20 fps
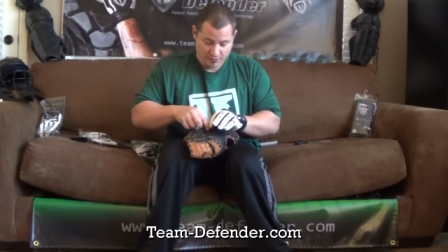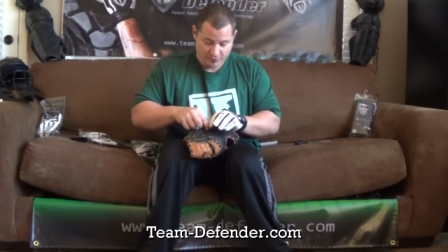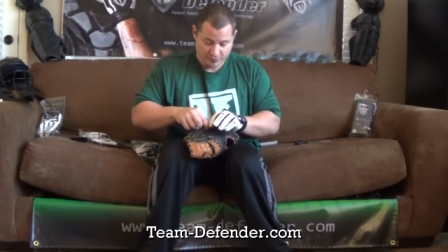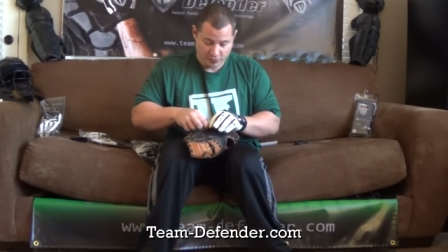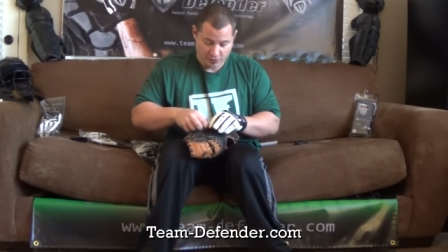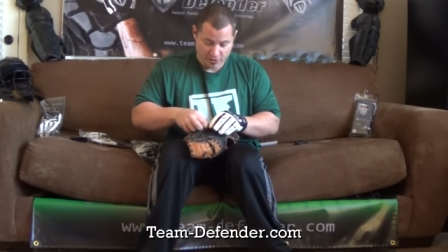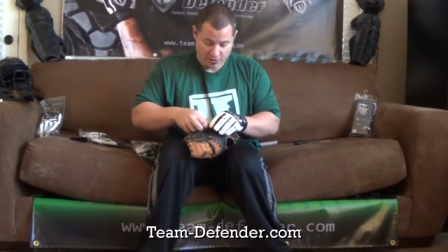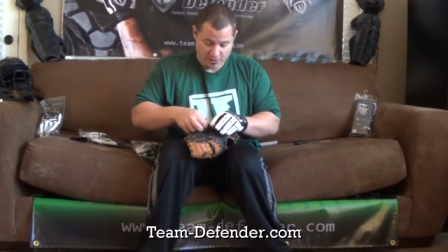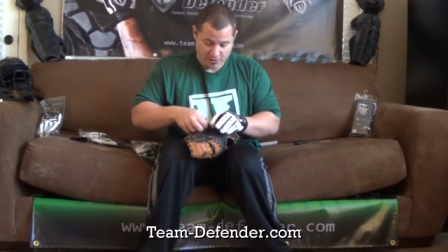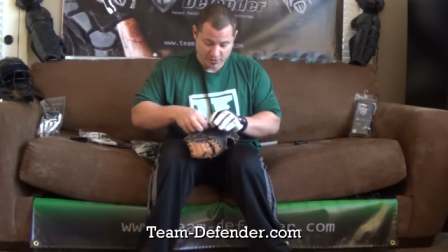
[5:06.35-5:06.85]

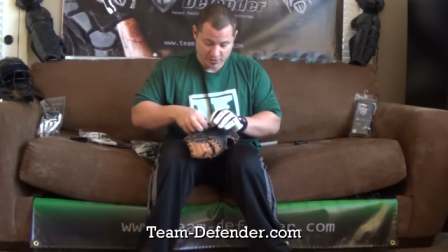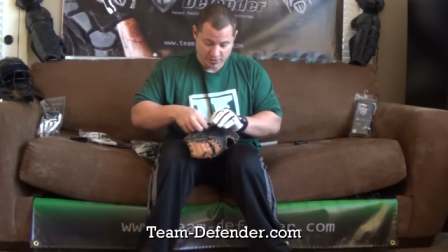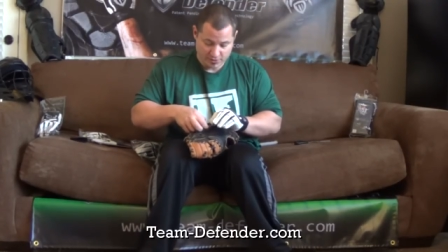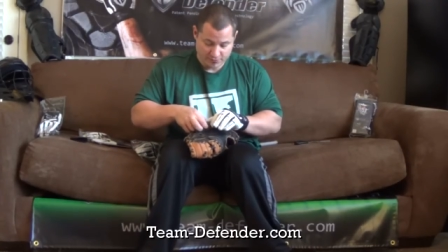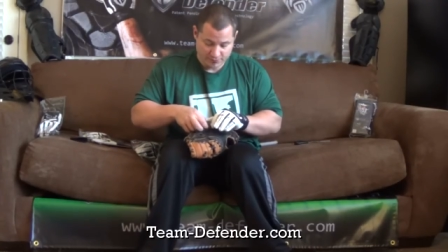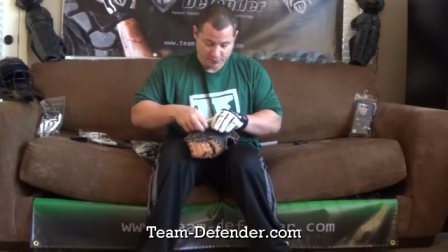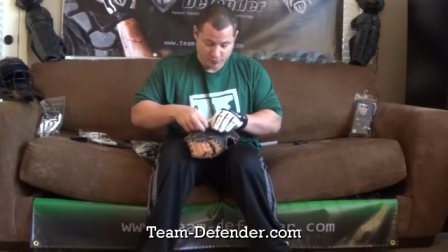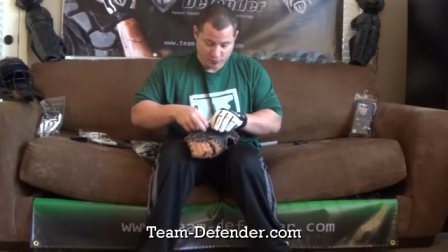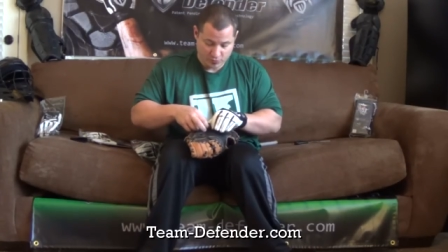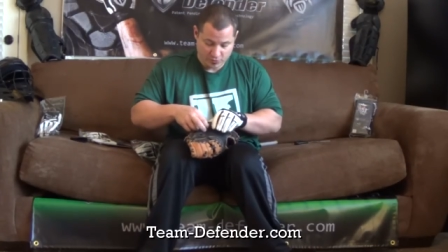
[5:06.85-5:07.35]

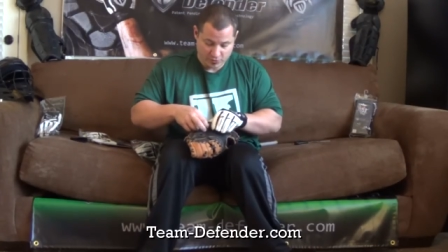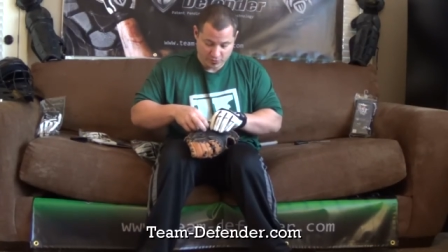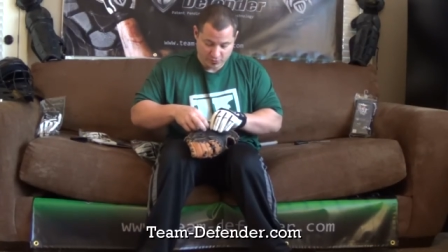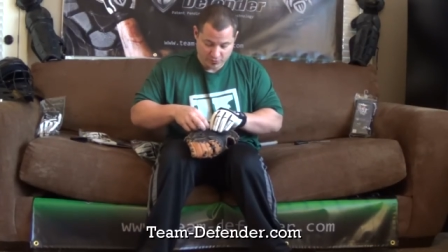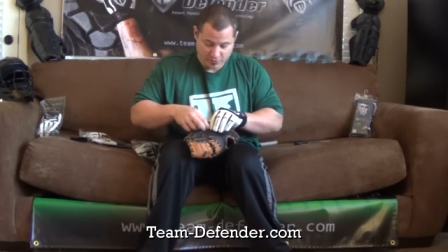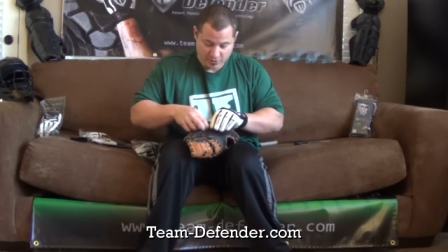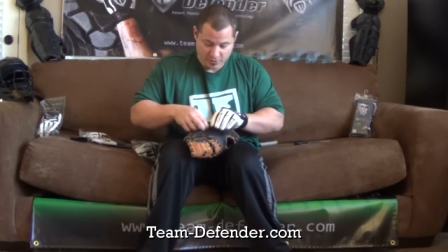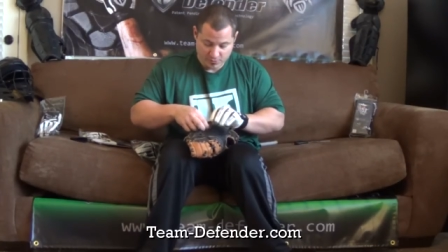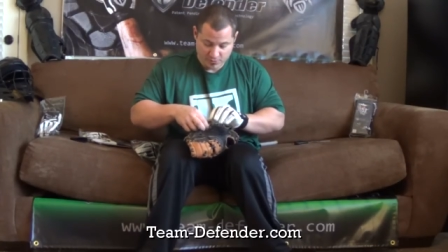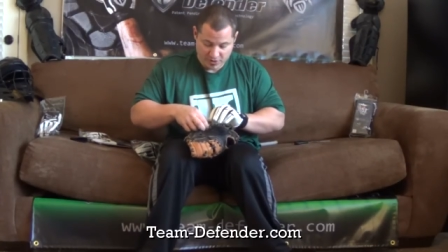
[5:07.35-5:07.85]
where the
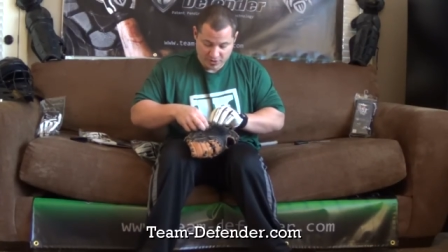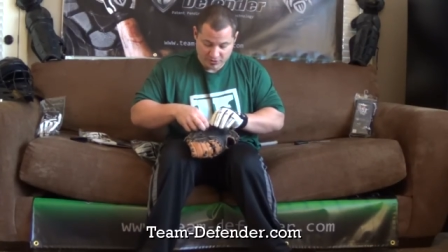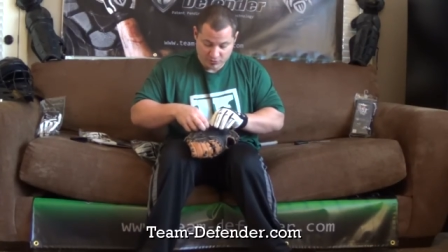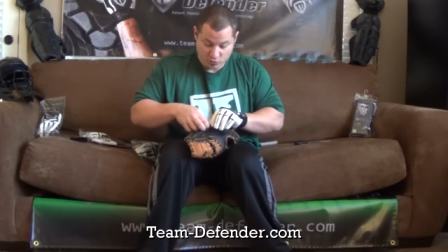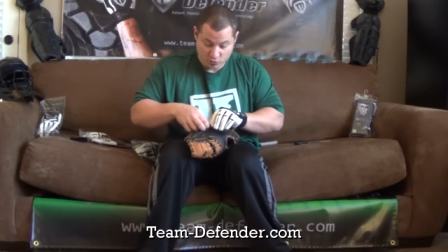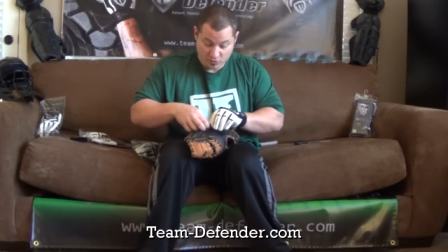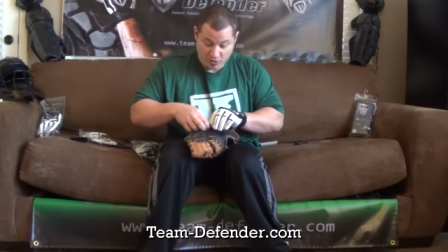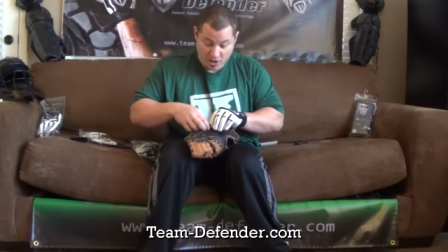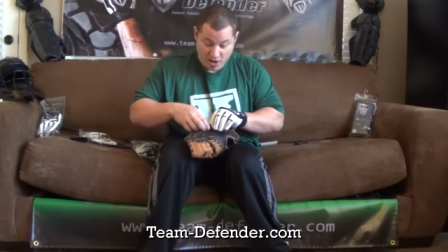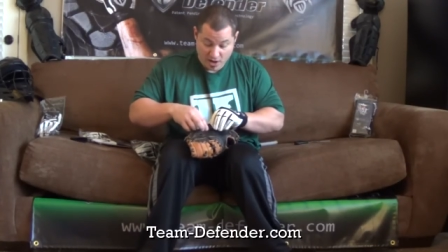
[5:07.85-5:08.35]
thumb
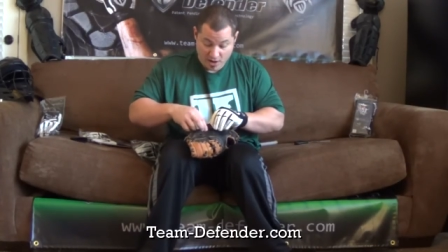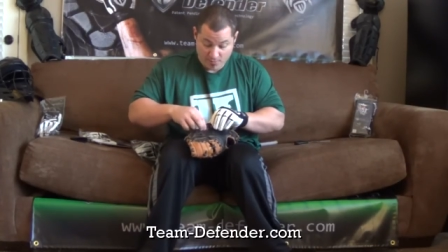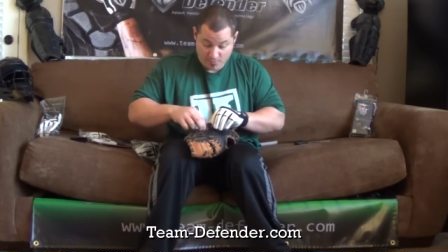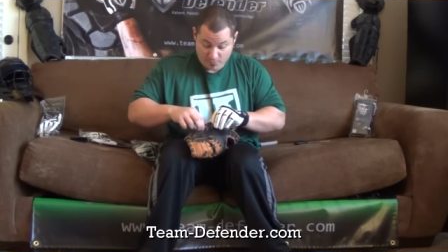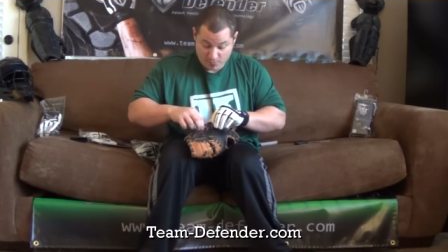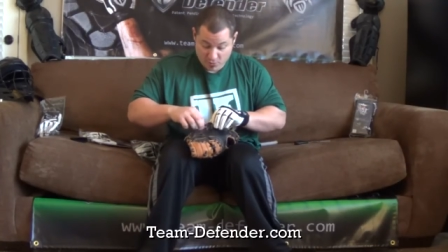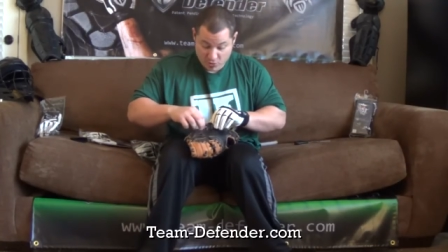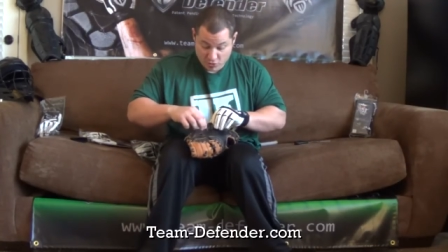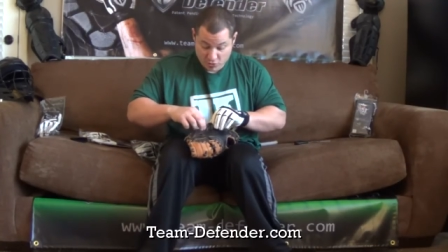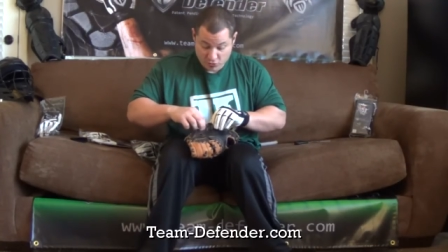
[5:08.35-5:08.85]
piece will
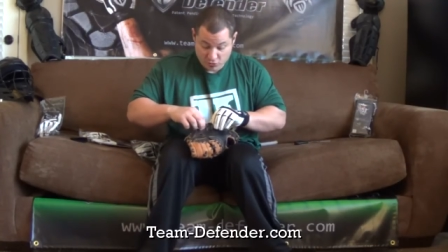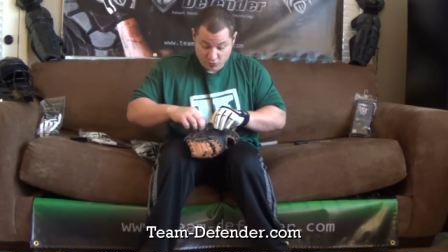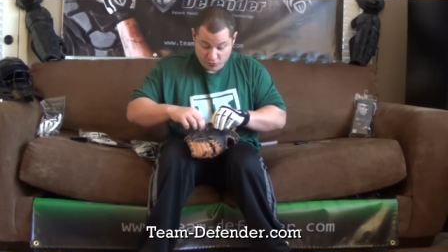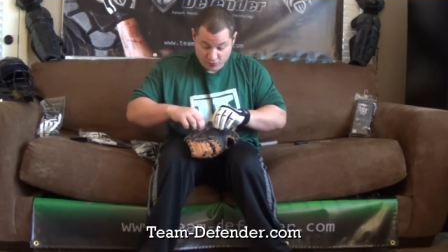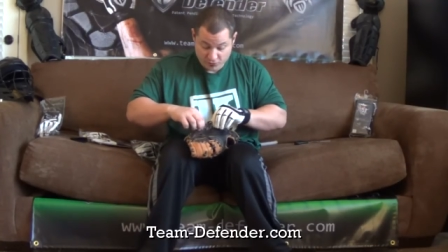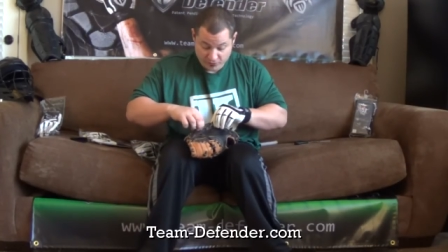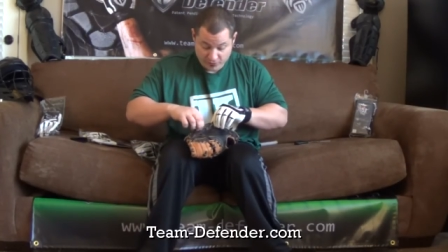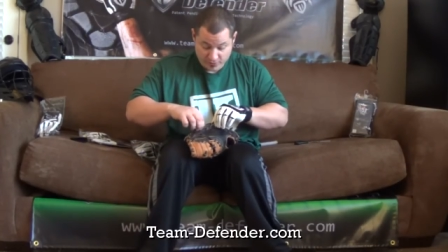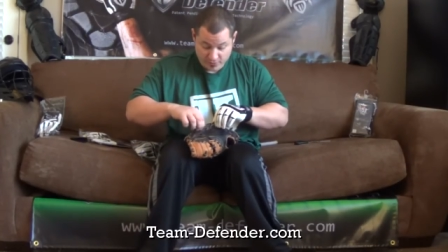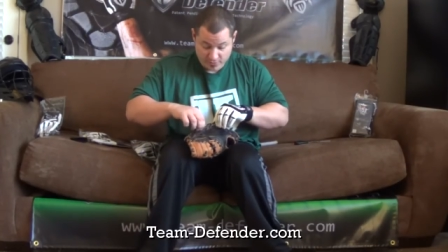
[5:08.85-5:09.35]
not
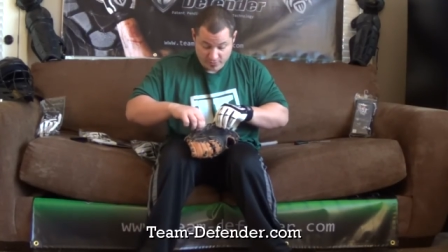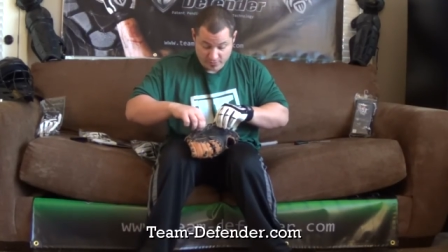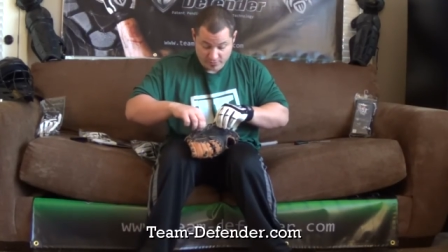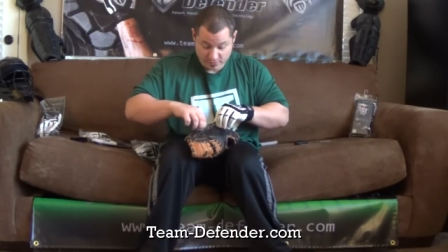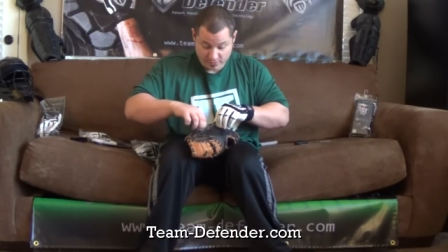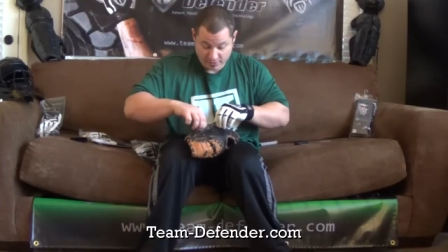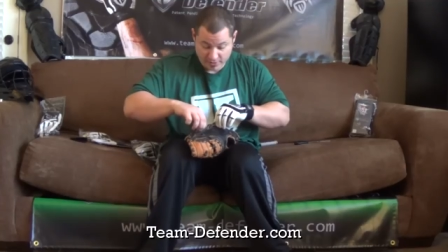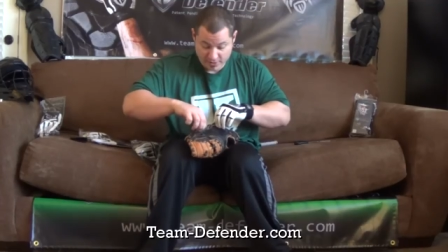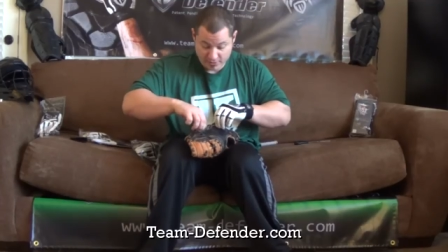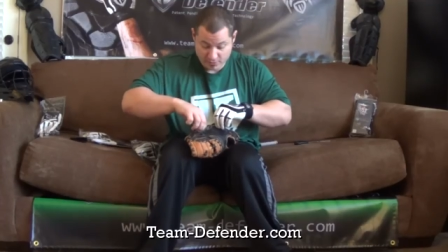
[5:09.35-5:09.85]
move,
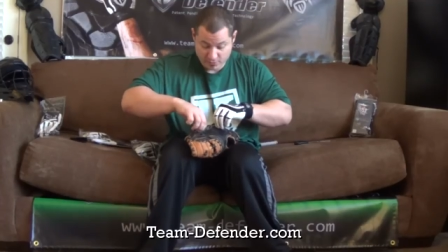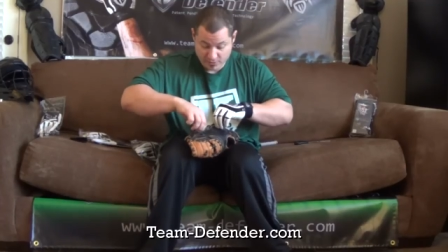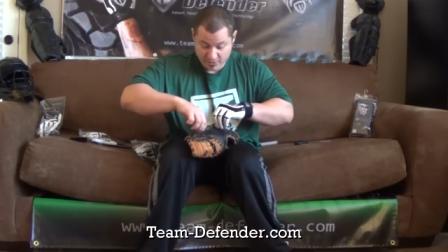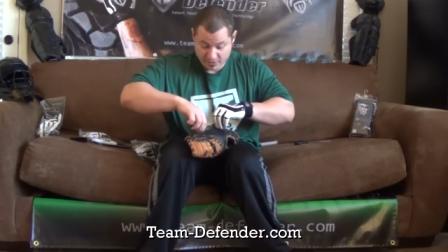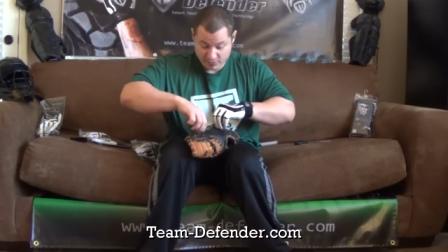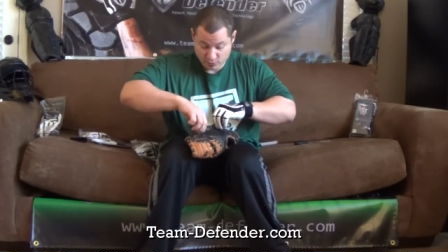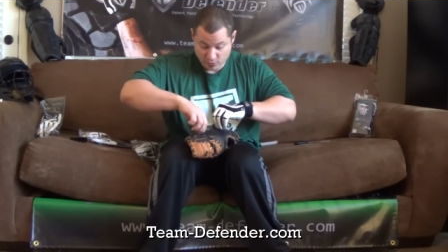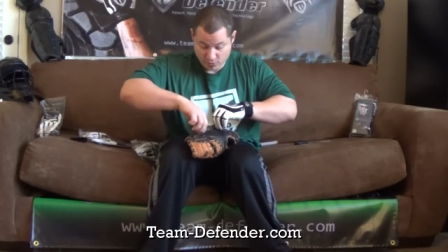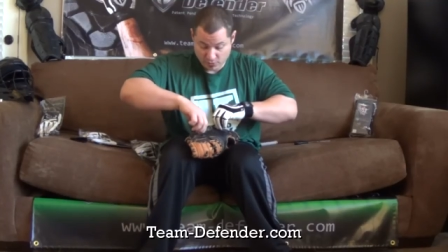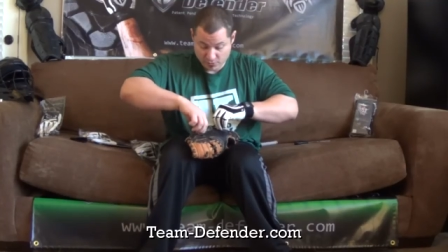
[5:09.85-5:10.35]
the leather
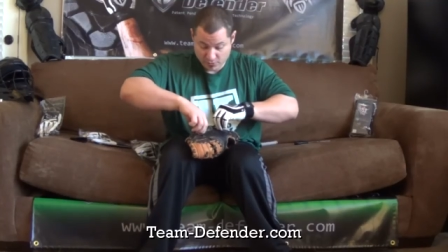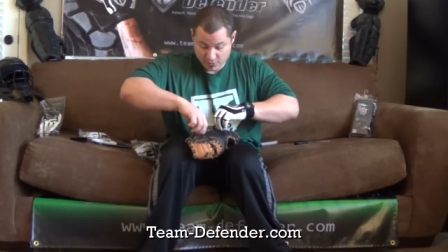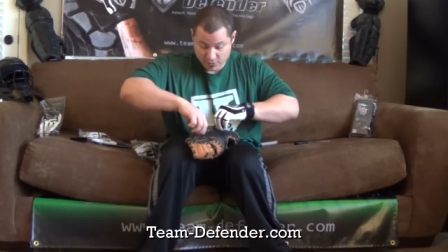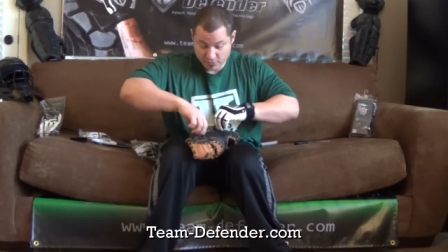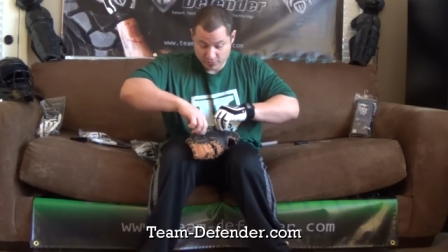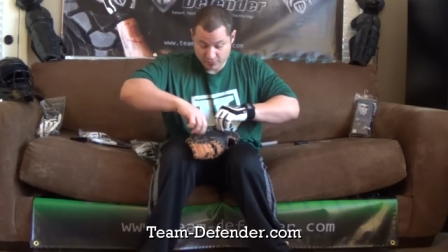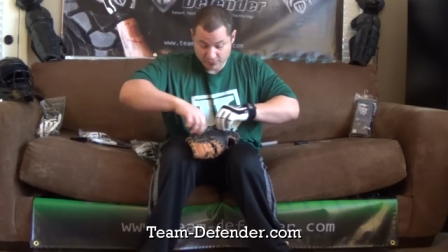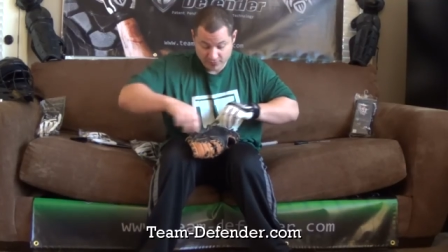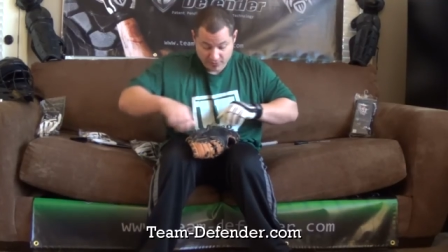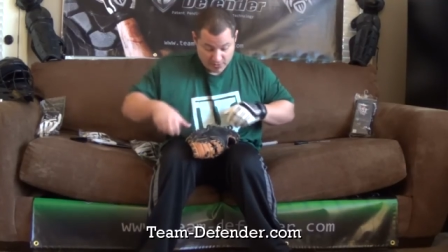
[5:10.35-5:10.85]
piece won't
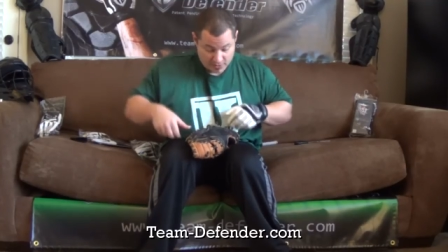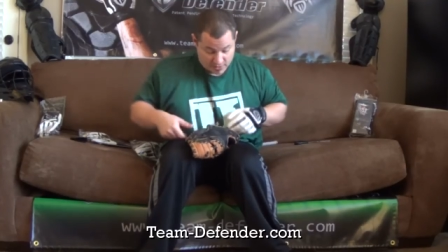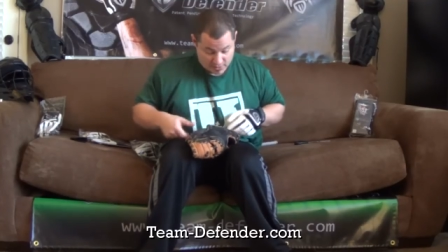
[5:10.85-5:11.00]
move.